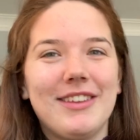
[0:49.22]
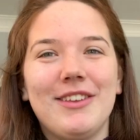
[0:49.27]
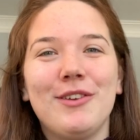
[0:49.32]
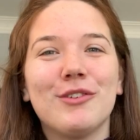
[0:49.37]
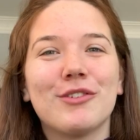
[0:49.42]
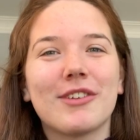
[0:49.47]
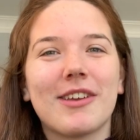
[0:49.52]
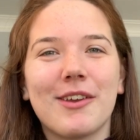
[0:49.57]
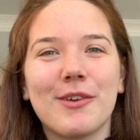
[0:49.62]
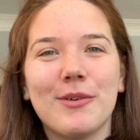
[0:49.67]

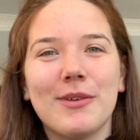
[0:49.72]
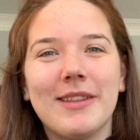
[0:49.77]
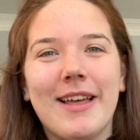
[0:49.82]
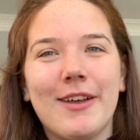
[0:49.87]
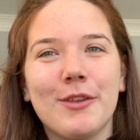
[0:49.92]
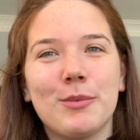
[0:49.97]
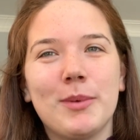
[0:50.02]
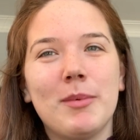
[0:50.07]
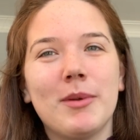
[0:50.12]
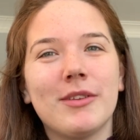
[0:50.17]
UChicago
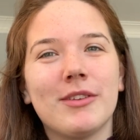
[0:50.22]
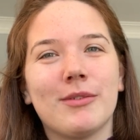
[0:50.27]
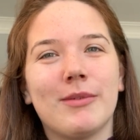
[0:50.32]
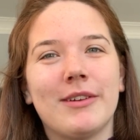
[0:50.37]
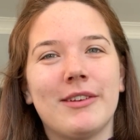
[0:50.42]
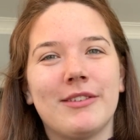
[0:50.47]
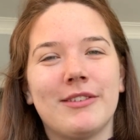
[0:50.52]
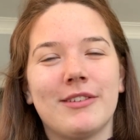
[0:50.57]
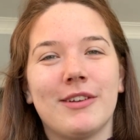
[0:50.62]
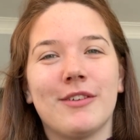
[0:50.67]
allows people to
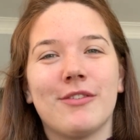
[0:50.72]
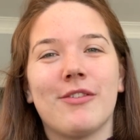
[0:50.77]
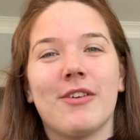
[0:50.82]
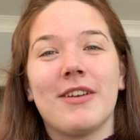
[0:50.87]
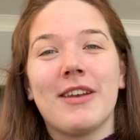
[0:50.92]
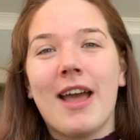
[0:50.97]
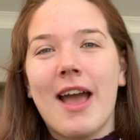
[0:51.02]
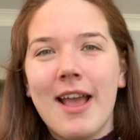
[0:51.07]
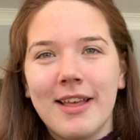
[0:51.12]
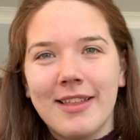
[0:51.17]
register for
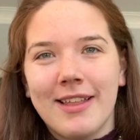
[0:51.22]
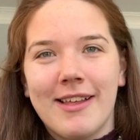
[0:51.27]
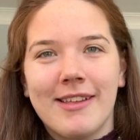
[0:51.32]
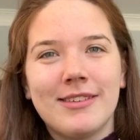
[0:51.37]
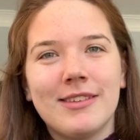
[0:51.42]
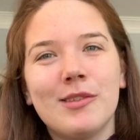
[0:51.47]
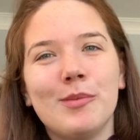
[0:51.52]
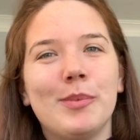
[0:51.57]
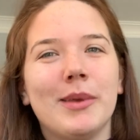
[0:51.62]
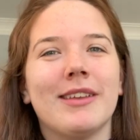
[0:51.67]
9
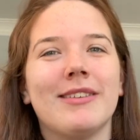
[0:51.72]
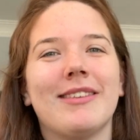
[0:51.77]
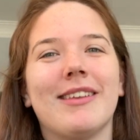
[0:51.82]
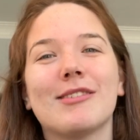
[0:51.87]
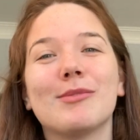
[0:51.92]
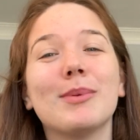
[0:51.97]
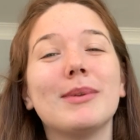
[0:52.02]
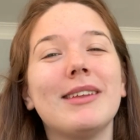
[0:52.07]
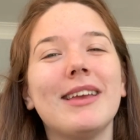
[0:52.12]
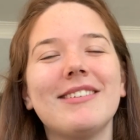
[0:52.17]
classes because the
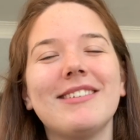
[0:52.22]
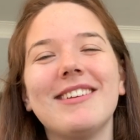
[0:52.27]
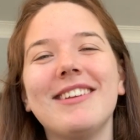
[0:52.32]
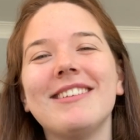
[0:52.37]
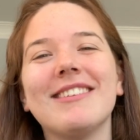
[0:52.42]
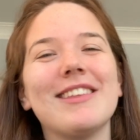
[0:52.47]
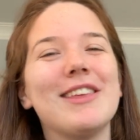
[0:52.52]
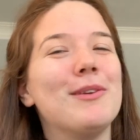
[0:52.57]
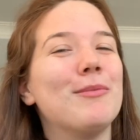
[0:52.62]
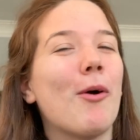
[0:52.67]
expectation
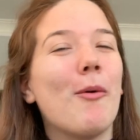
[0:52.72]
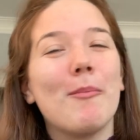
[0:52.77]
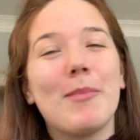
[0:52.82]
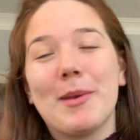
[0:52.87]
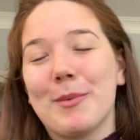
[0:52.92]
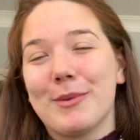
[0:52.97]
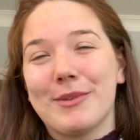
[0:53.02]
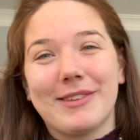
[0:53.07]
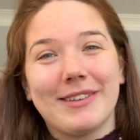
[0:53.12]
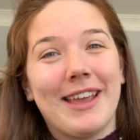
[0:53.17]
is that you won't be
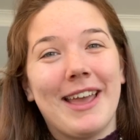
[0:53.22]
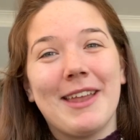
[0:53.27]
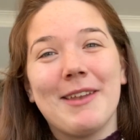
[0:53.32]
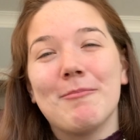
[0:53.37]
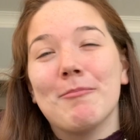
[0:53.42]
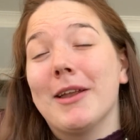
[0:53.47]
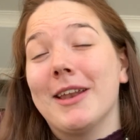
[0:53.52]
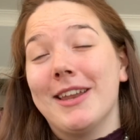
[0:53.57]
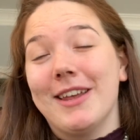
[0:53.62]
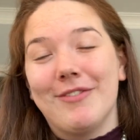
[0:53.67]
able to get
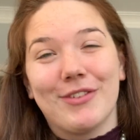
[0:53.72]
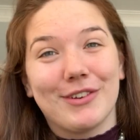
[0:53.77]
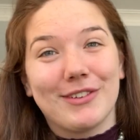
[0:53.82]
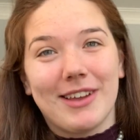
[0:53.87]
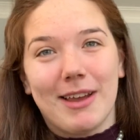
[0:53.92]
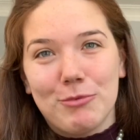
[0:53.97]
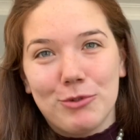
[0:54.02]
many of your top